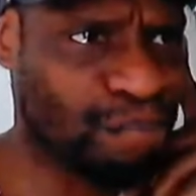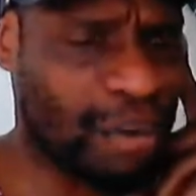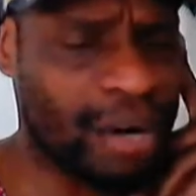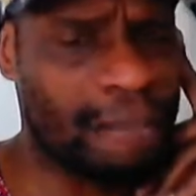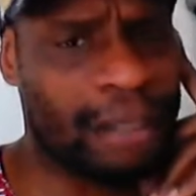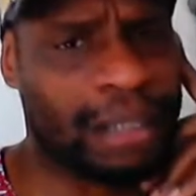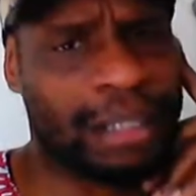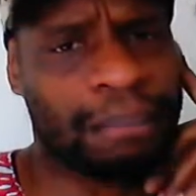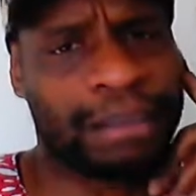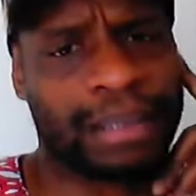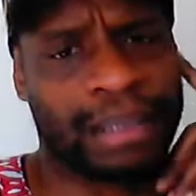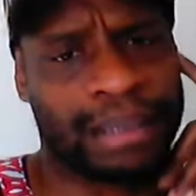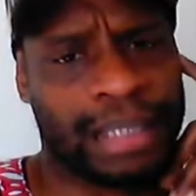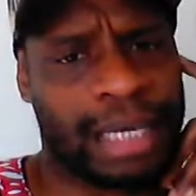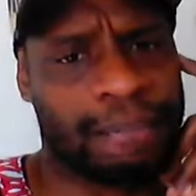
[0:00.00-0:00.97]
pretty much up
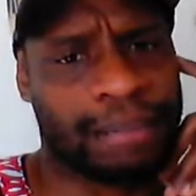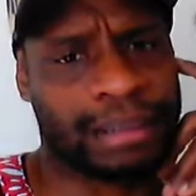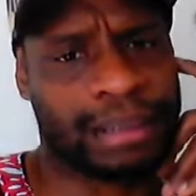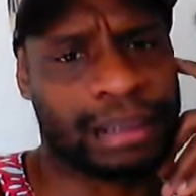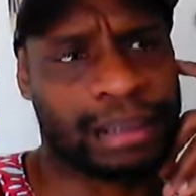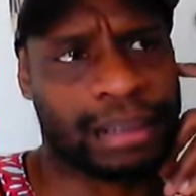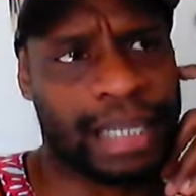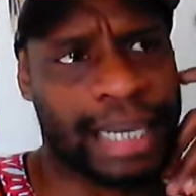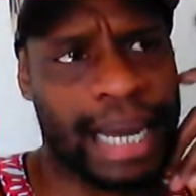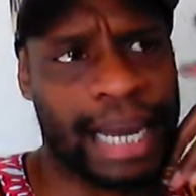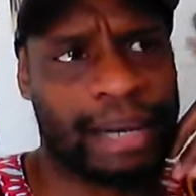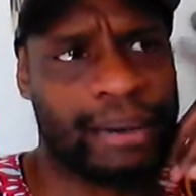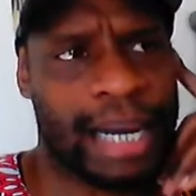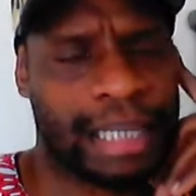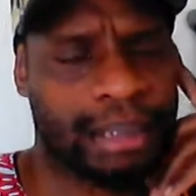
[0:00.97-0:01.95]
until the time until like
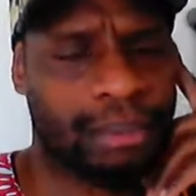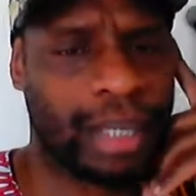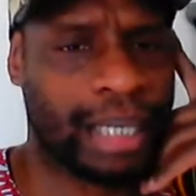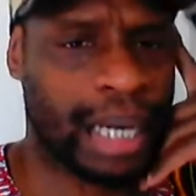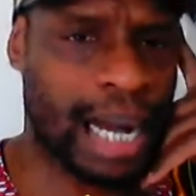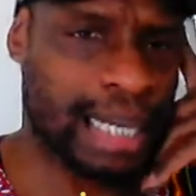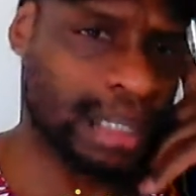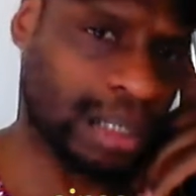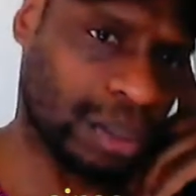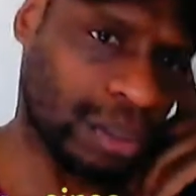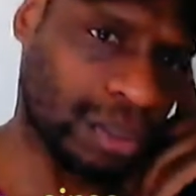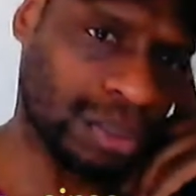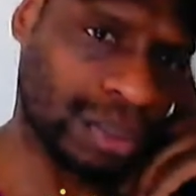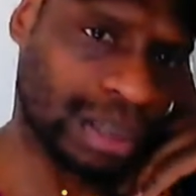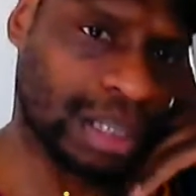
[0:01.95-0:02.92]
I graduated high school.
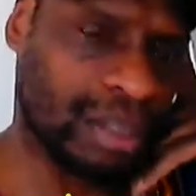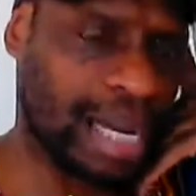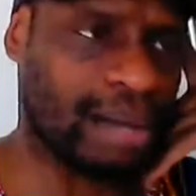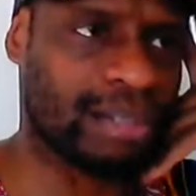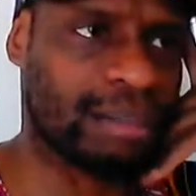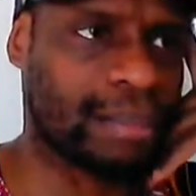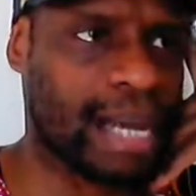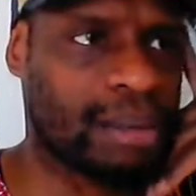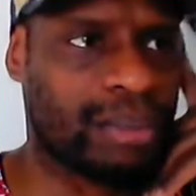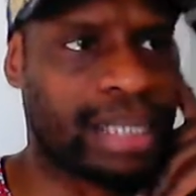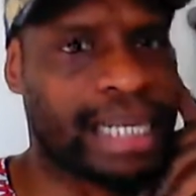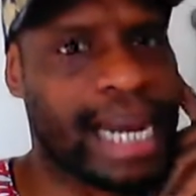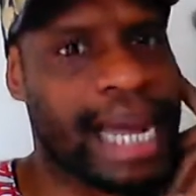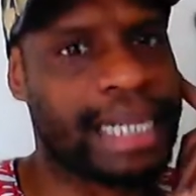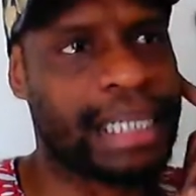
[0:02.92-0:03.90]
So that was about
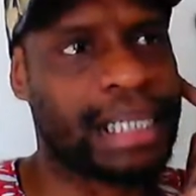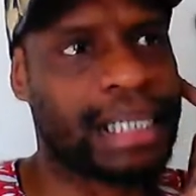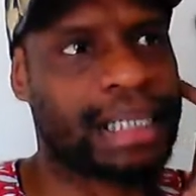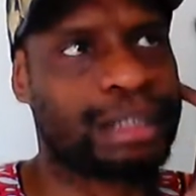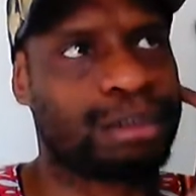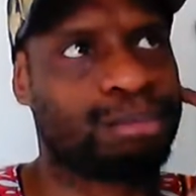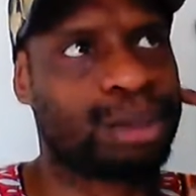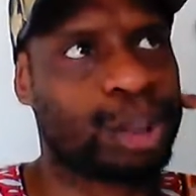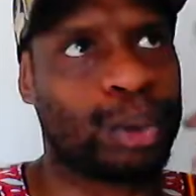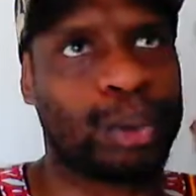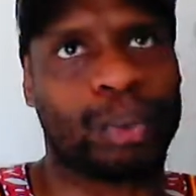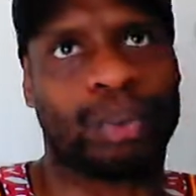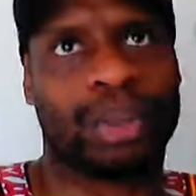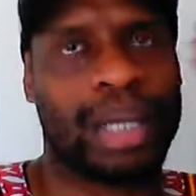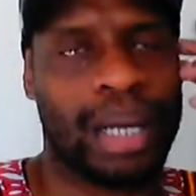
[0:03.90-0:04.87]
92.
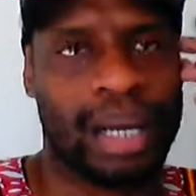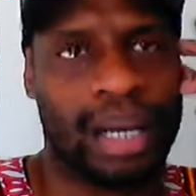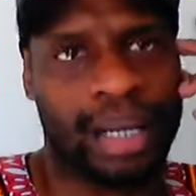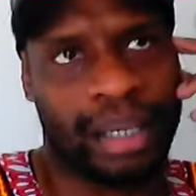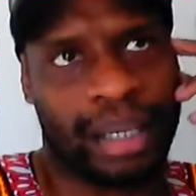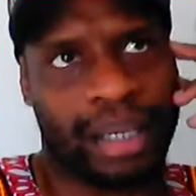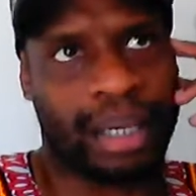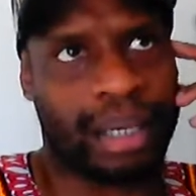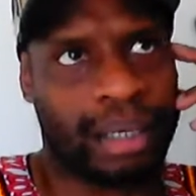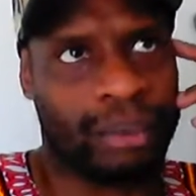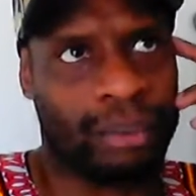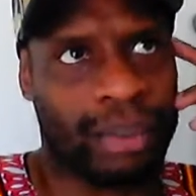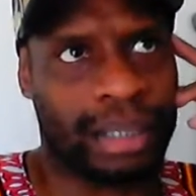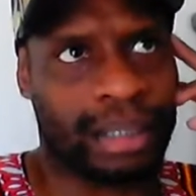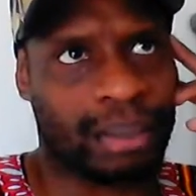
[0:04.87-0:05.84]
And
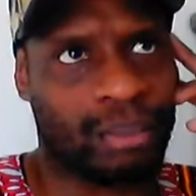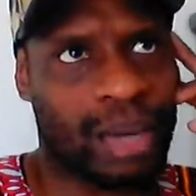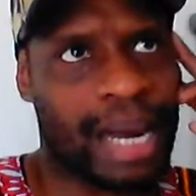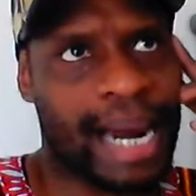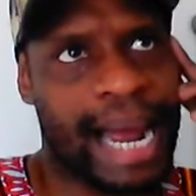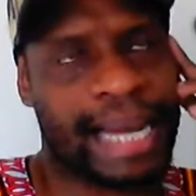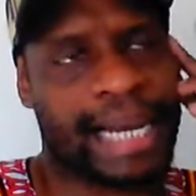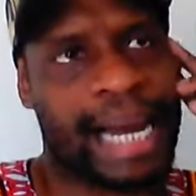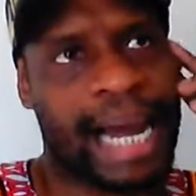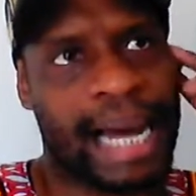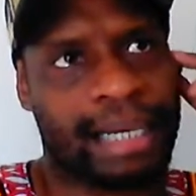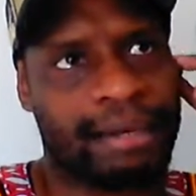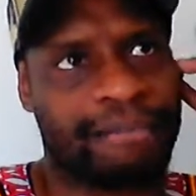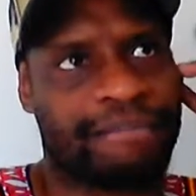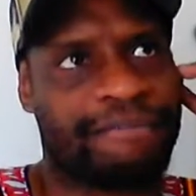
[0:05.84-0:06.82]
the reason why that
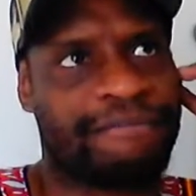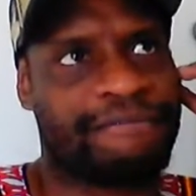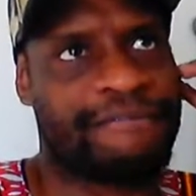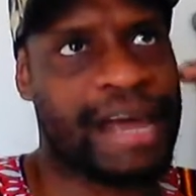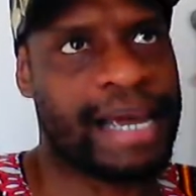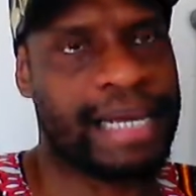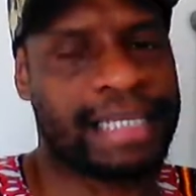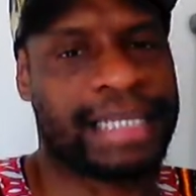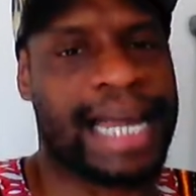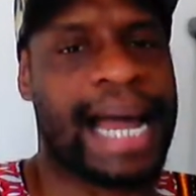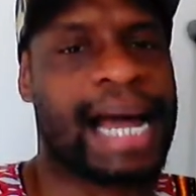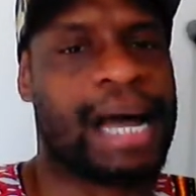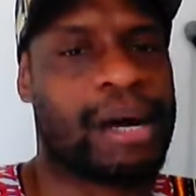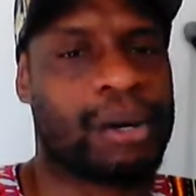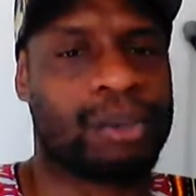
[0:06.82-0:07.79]
kind of phased
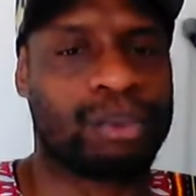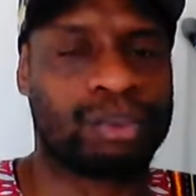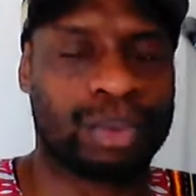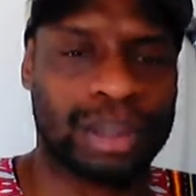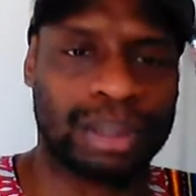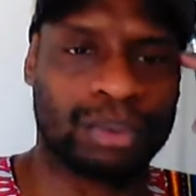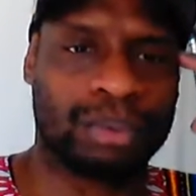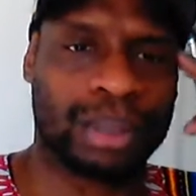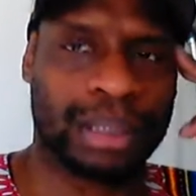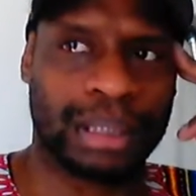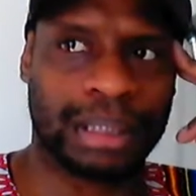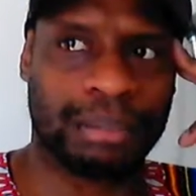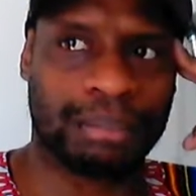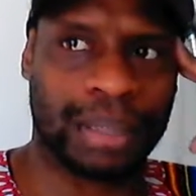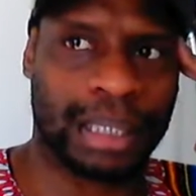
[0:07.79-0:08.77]
out was
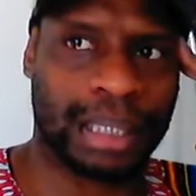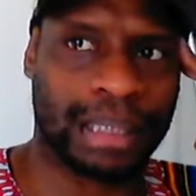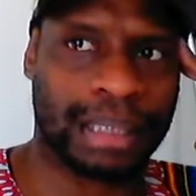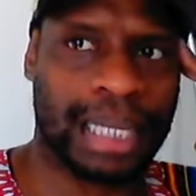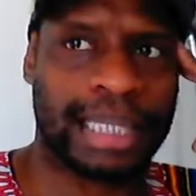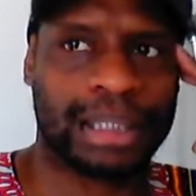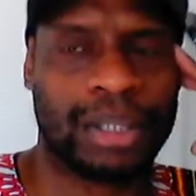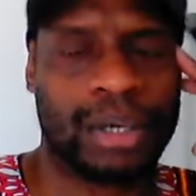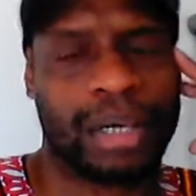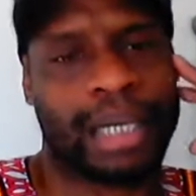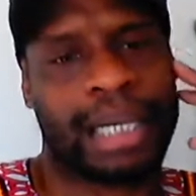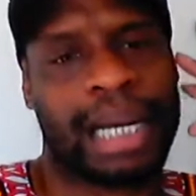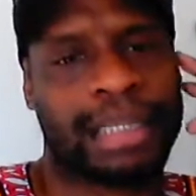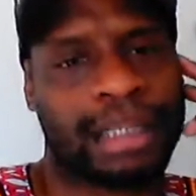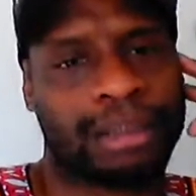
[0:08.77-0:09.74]
really because I
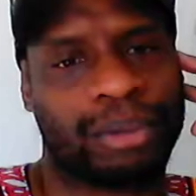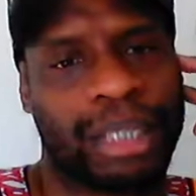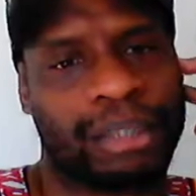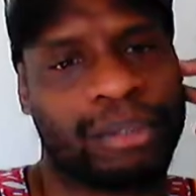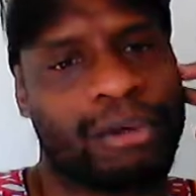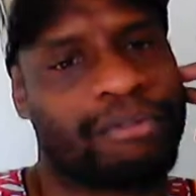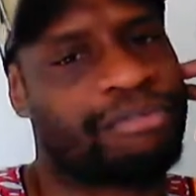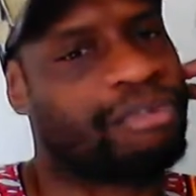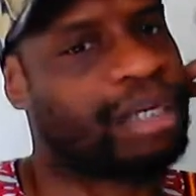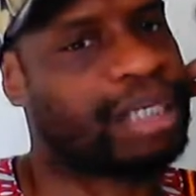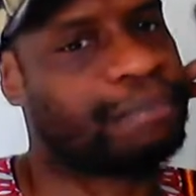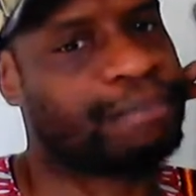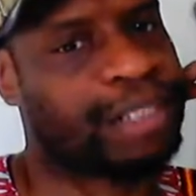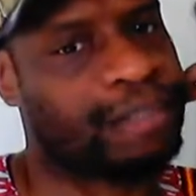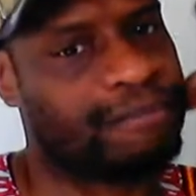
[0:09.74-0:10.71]
started concentrating on
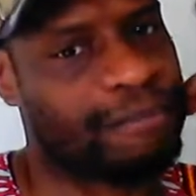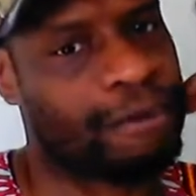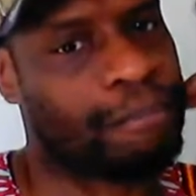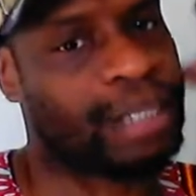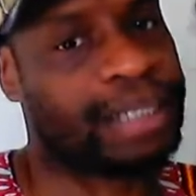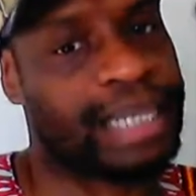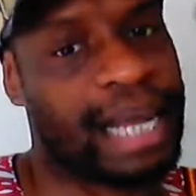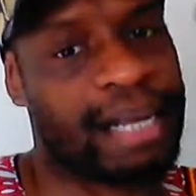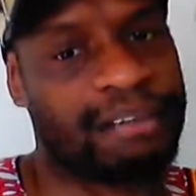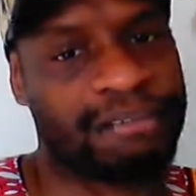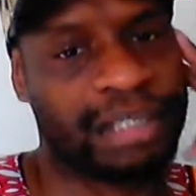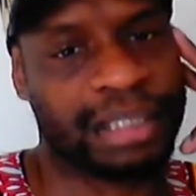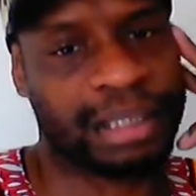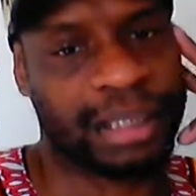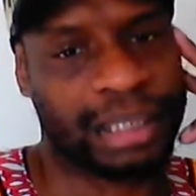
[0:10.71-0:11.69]
film and
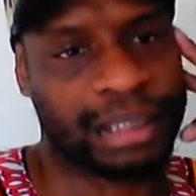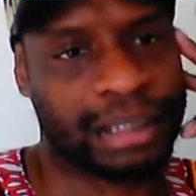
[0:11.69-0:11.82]
television.